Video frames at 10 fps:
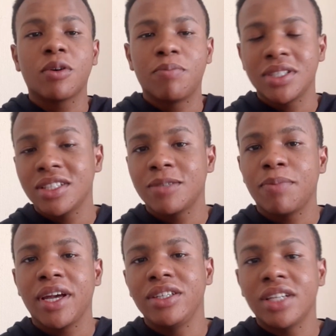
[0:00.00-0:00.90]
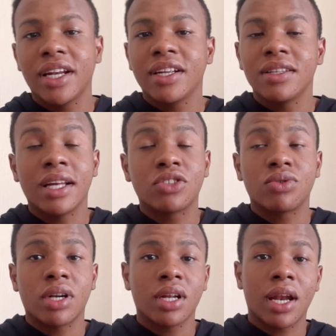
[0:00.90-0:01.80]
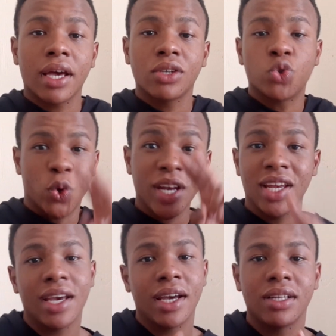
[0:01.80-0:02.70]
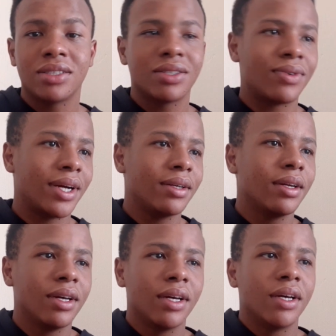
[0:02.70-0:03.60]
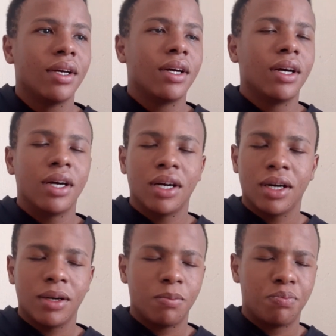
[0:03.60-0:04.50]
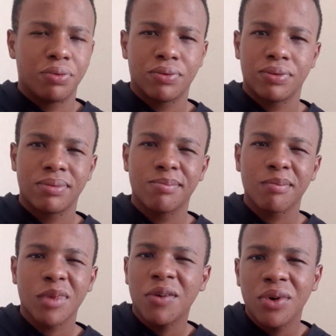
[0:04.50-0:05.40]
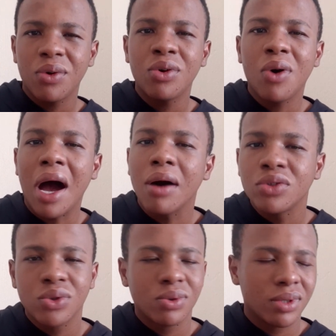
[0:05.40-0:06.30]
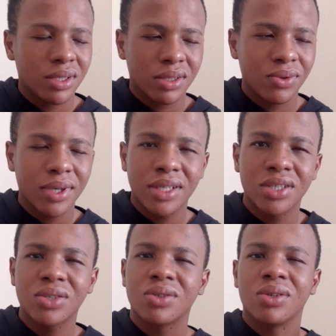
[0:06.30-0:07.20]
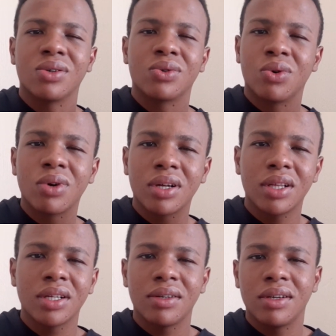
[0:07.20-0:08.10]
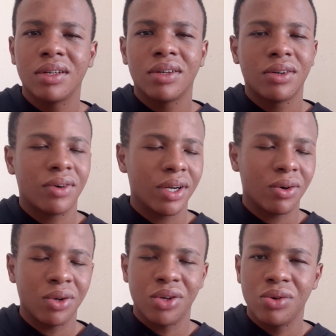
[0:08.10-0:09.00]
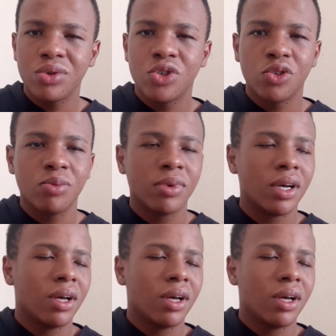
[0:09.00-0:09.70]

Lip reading: business page that's running like 20 ads, right? uh, if you don't know how to do this, you can just Google it, right, on YouTube.